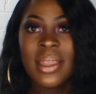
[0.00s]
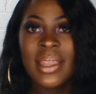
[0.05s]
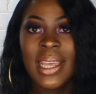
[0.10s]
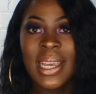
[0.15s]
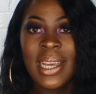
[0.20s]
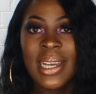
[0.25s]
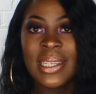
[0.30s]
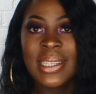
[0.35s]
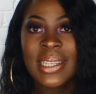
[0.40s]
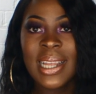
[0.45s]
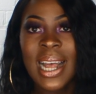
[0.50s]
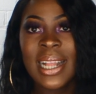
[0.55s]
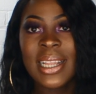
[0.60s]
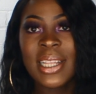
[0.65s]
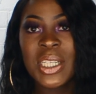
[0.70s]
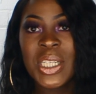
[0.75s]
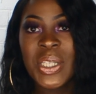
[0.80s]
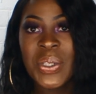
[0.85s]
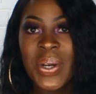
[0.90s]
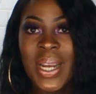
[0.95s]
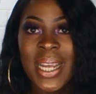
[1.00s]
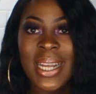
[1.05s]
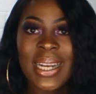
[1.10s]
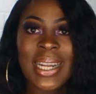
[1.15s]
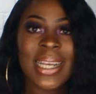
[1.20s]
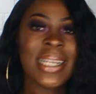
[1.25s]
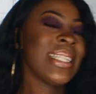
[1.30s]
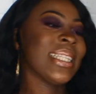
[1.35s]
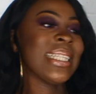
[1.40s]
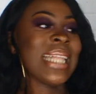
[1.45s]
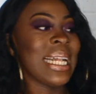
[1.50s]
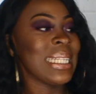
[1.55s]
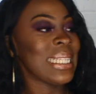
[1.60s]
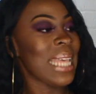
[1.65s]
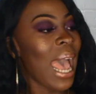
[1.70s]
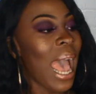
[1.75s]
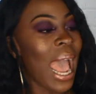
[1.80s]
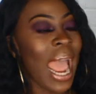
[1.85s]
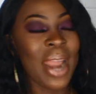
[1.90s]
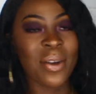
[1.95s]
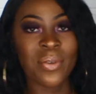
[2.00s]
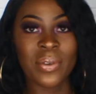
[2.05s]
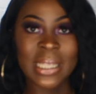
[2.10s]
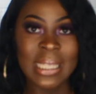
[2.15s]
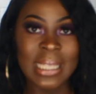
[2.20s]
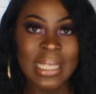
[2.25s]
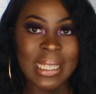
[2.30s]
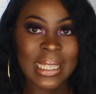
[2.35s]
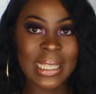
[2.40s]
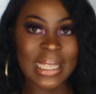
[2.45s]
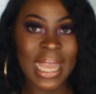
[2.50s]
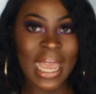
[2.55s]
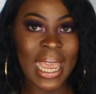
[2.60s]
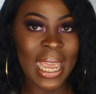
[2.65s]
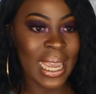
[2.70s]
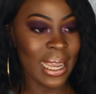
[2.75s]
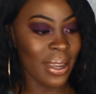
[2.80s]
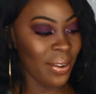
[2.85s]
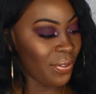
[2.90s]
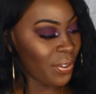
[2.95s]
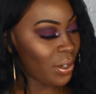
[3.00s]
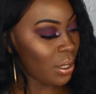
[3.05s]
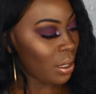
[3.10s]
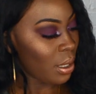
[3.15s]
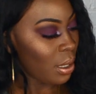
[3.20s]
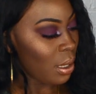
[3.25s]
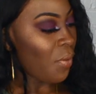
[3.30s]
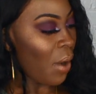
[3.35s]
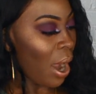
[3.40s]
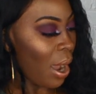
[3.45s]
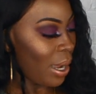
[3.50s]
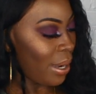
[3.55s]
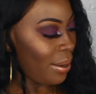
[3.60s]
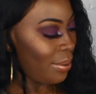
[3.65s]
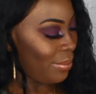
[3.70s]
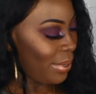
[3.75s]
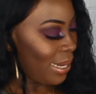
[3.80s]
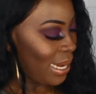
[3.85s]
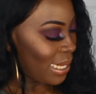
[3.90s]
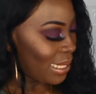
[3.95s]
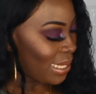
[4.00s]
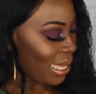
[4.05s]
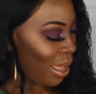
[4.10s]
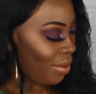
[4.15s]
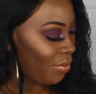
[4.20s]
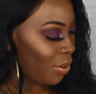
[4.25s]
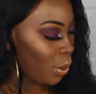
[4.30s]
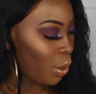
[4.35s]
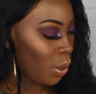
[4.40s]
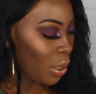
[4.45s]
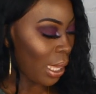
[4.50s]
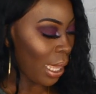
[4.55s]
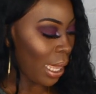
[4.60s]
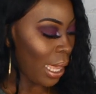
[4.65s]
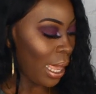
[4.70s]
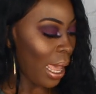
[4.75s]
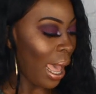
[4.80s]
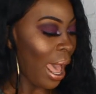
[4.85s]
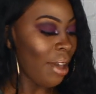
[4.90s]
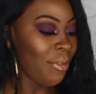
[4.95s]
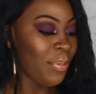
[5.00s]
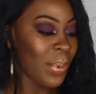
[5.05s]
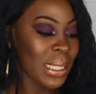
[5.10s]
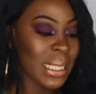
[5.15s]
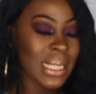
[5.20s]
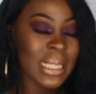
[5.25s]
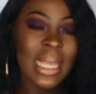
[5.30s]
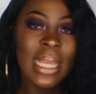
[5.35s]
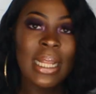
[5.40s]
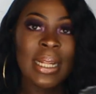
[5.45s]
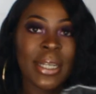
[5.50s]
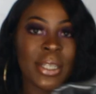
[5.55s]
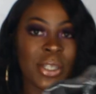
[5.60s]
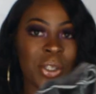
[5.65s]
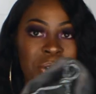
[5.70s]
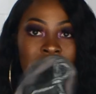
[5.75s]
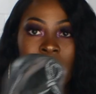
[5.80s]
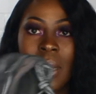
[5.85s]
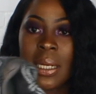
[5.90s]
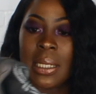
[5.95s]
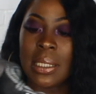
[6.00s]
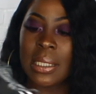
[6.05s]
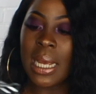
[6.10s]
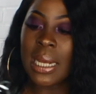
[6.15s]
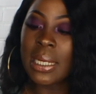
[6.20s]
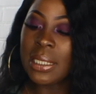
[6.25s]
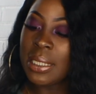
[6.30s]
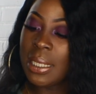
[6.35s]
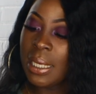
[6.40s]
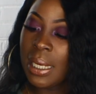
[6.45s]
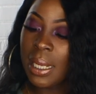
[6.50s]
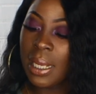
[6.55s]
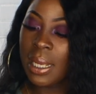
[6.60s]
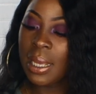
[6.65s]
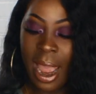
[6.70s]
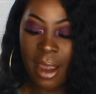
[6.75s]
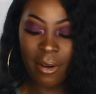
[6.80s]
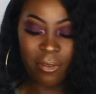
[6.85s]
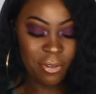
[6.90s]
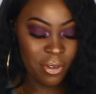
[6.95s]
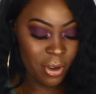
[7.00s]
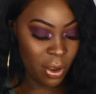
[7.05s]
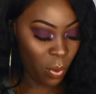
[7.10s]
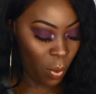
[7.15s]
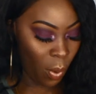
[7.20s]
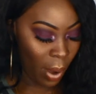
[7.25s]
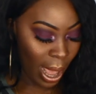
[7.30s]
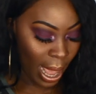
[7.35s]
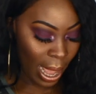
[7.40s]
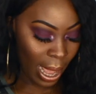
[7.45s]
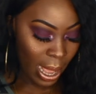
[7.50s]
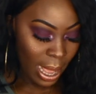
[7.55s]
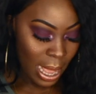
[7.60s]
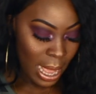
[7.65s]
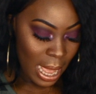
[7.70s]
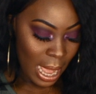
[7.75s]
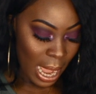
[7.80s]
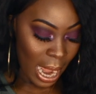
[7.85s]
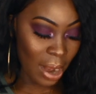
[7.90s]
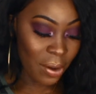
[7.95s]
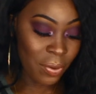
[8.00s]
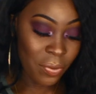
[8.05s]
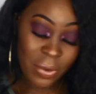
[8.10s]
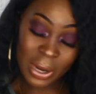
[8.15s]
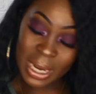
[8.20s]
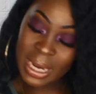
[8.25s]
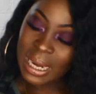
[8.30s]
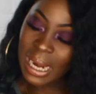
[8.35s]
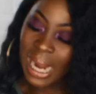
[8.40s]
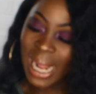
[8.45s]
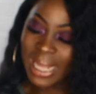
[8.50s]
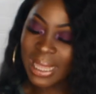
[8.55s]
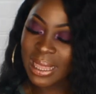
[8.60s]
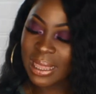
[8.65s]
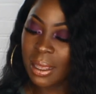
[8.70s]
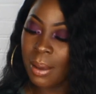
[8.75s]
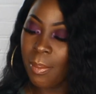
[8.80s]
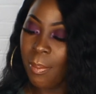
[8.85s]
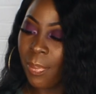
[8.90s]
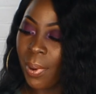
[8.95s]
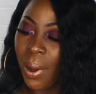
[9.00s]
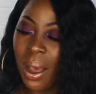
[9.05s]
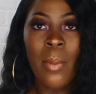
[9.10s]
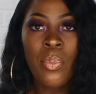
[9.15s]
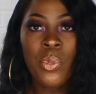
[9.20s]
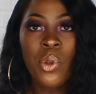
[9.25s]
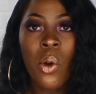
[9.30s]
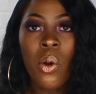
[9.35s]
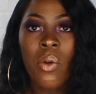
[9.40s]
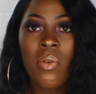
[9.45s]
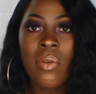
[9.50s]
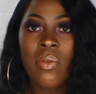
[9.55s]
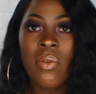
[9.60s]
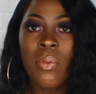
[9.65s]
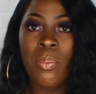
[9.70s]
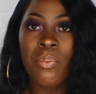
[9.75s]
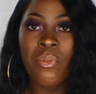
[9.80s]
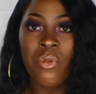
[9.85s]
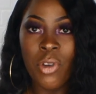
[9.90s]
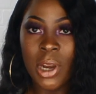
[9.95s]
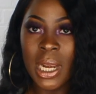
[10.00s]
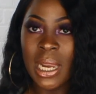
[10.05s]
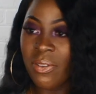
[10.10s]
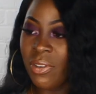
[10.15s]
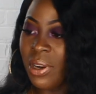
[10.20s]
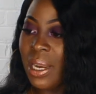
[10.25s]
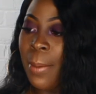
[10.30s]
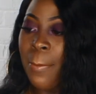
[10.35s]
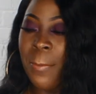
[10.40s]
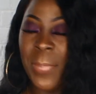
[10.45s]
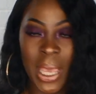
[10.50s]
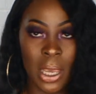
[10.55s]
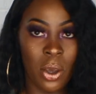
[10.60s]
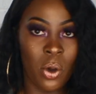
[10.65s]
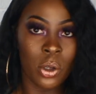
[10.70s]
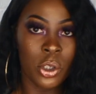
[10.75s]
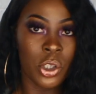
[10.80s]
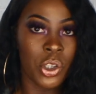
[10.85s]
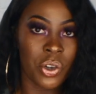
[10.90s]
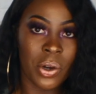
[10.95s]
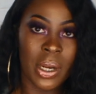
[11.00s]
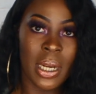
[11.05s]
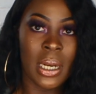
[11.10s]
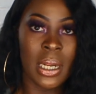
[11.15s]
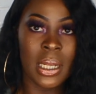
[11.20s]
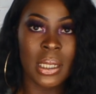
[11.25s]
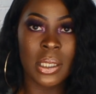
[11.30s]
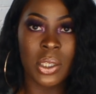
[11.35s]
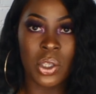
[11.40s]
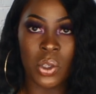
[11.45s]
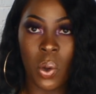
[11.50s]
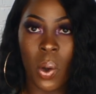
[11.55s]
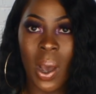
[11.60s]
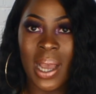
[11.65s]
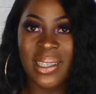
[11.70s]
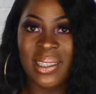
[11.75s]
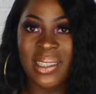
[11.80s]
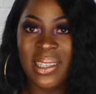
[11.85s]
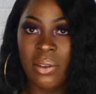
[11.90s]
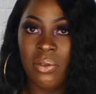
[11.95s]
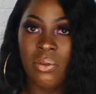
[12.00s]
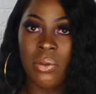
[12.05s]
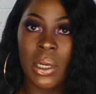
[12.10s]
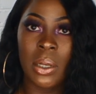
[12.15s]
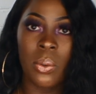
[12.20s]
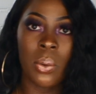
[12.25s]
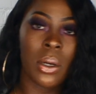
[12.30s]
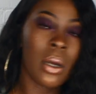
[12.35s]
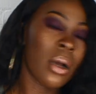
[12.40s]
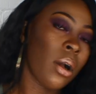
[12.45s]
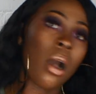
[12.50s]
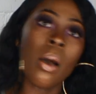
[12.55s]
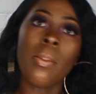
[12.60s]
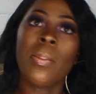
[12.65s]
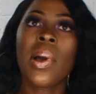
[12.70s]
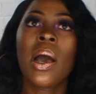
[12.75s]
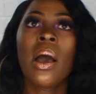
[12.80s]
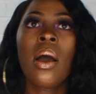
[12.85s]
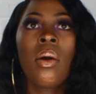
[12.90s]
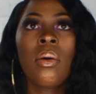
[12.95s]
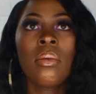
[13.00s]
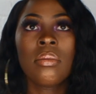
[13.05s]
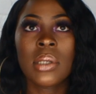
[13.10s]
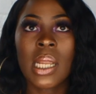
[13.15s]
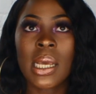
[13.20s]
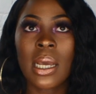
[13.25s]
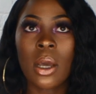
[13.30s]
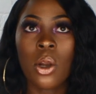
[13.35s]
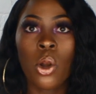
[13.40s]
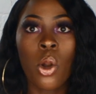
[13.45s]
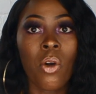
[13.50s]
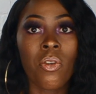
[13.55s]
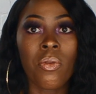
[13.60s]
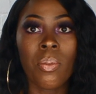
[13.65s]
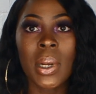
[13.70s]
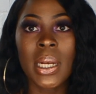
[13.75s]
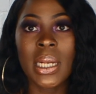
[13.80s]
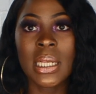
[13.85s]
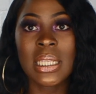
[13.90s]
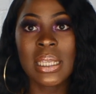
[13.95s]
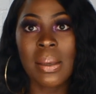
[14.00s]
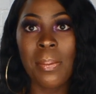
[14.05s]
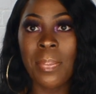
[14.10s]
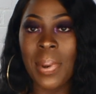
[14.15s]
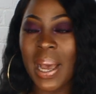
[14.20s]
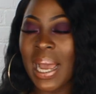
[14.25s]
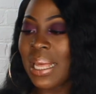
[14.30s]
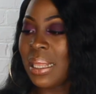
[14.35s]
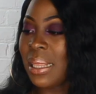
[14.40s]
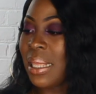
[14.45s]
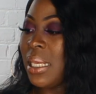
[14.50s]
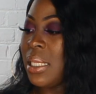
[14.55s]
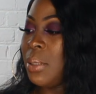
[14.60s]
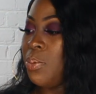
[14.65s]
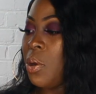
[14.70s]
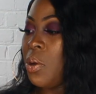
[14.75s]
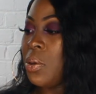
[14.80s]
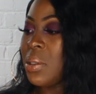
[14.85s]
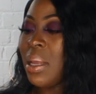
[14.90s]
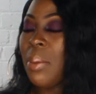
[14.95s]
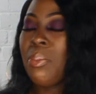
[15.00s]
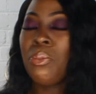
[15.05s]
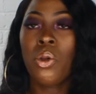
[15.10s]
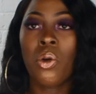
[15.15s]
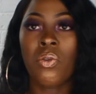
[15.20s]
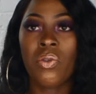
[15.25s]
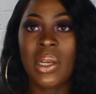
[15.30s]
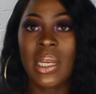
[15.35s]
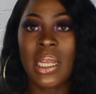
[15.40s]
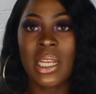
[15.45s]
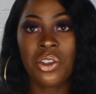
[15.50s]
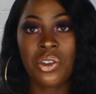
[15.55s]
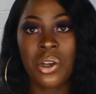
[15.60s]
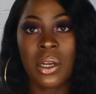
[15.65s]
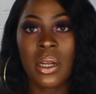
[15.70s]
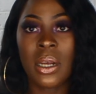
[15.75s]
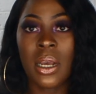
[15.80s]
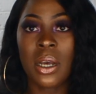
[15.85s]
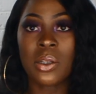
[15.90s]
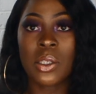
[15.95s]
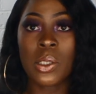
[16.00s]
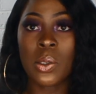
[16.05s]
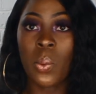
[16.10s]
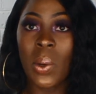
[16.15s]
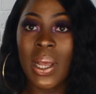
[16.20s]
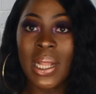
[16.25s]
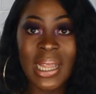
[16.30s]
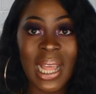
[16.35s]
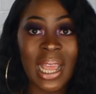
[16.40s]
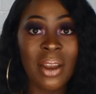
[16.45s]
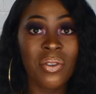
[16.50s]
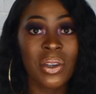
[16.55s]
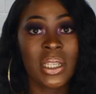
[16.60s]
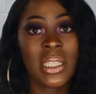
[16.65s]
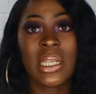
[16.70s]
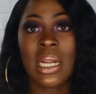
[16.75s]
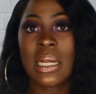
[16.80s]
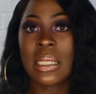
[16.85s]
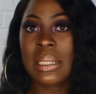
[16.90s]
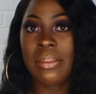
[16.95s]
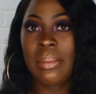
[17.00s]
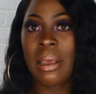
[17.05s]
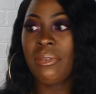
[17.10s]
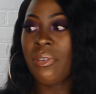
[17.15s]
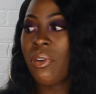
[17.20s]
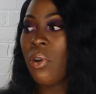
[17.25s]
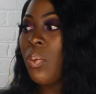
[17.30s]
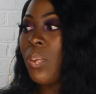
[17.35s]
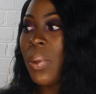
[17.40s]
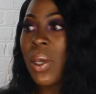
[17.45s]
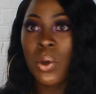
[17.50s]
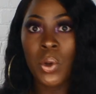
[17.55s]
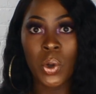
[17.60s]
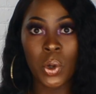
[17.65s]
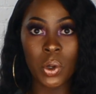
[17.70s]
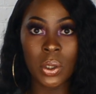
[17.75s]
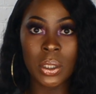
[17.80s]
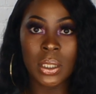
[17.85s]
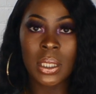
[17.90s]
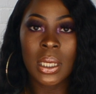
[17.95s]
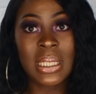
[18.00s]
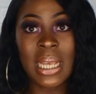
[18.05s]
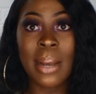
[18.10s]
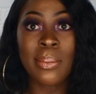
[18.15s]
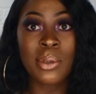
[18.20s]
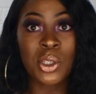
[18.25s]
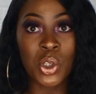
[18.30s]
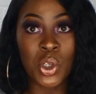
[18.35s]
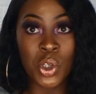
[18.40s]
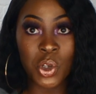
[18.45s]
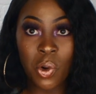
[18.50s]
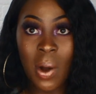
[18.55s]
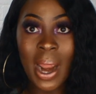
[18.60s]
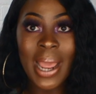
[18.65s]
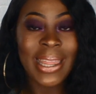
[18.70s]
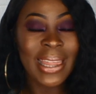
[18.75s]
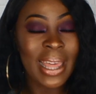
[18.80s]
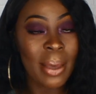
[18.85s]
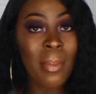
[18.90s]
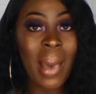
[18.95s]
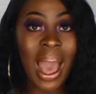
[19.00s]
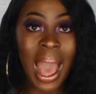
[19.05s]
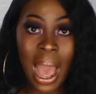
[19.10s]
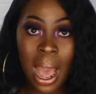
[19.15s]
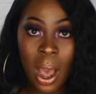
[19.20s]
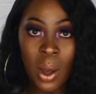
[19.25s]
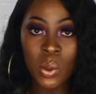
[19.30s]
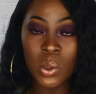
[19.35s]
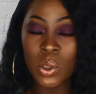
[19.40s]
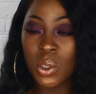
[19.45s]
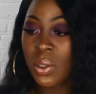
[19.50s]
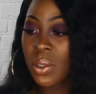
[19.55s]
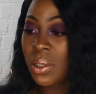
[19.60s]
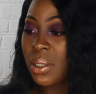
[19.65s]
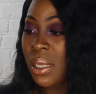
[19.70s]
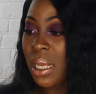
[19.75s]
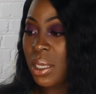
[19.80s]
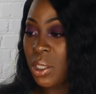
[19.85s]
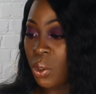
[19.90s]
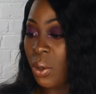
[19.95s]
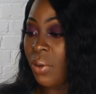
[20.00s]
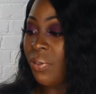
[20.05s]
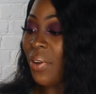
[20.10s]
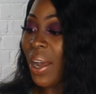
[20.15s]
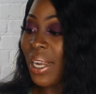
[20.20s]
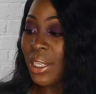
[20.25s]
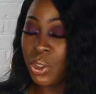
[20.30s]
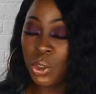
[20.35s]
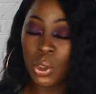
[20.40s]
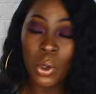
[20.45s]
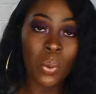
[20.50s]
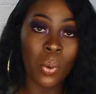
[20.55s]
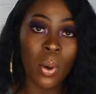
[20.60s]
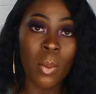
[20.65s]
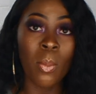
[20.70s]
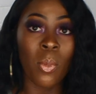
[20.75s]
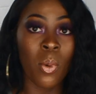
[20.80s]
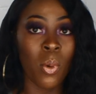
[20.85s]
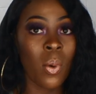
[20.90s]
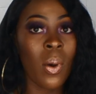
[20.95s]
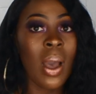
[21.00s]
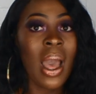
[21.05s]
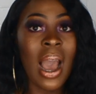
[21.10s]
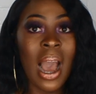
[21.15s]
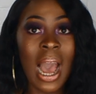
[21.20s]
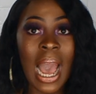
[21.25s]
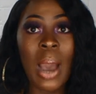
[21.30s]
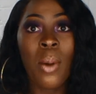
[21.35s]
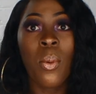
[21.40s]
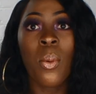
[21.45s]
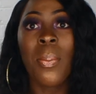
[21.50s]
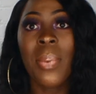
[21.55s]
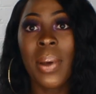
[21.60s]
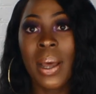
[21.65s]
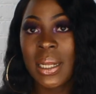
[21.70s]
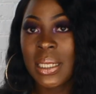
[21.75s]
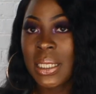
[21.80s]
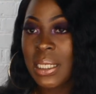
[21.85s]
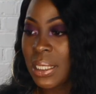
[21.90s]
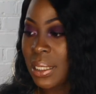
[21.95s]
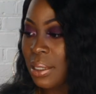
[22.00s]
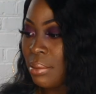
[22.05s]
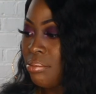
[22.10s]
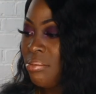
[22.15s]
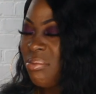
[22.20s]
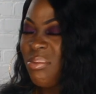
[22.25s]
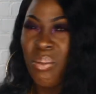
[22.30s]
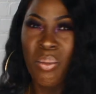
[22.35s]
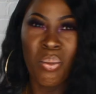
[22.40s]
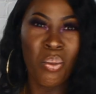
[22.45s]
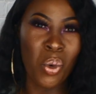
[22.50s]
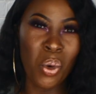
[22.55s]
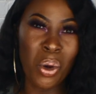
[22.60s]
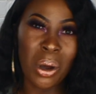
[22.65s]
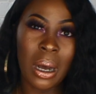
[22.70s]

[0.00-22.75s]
these are the trainers that I received. But let's have a look at it. I've been seeing these trainers actually everywhere. I really like them, but I'm not really big on trainers, so I didn't really want to cop out like a lot of money to buy these because I'm not really a trainer girl. So when they reached out to me, I thought it would be a good time to try them out. So if I do want more, I will purchase more